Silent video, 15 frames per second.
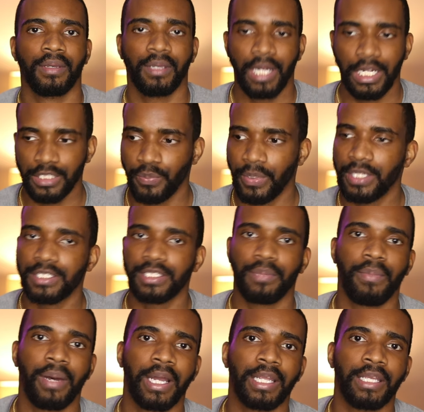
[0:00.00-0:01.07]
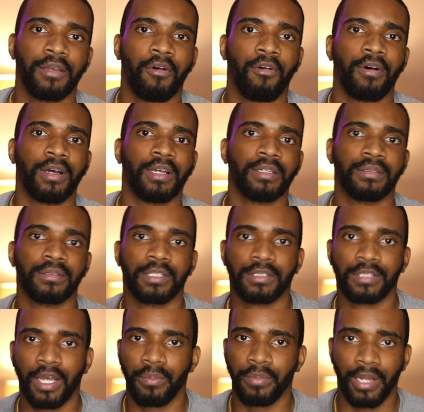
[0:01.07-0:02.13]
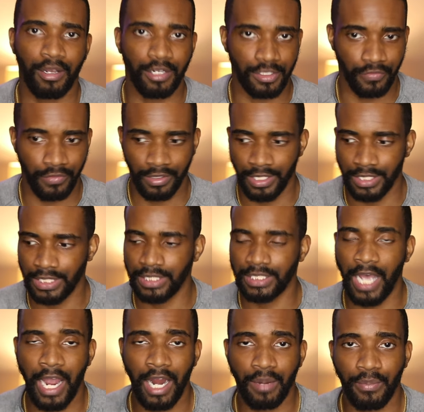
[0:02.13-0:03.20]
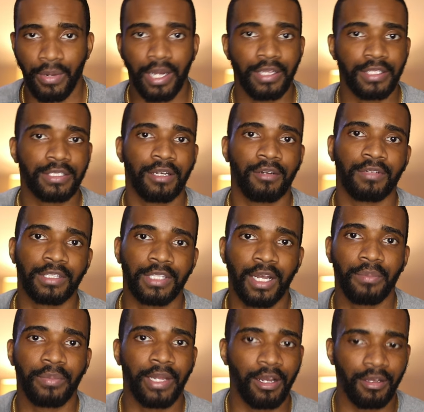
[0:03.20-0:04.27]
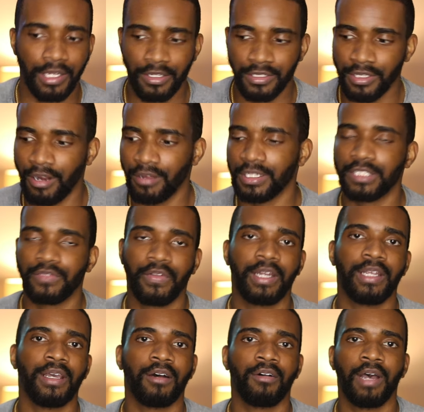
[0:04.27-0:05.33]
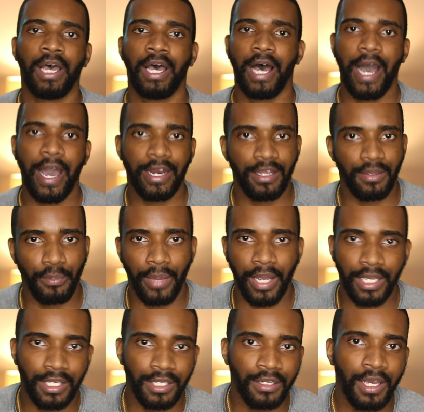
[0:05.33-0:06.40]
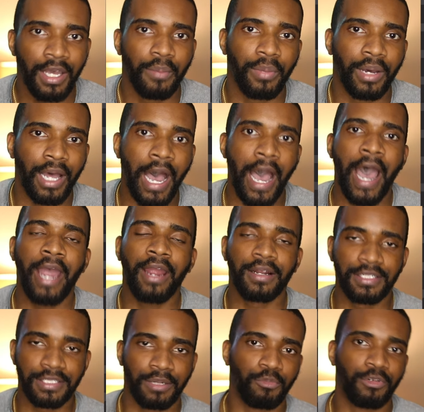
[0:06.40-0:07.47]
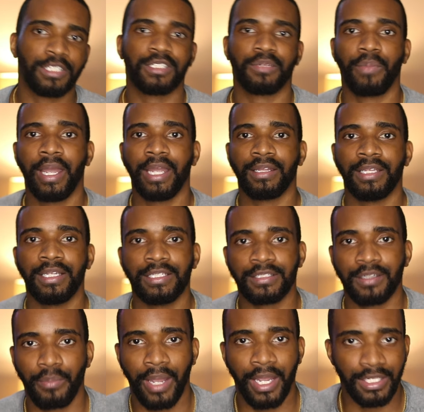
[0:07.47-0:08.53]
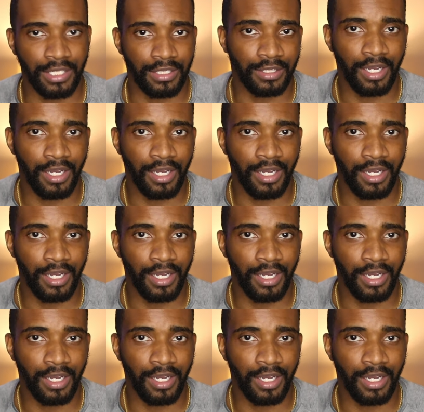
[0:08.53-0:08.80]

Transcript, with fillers: And I spent some money on the thumbnails for this entire month, so the thumbnail that you saw in this video, I didn't make it, but I hired someone to make these amazing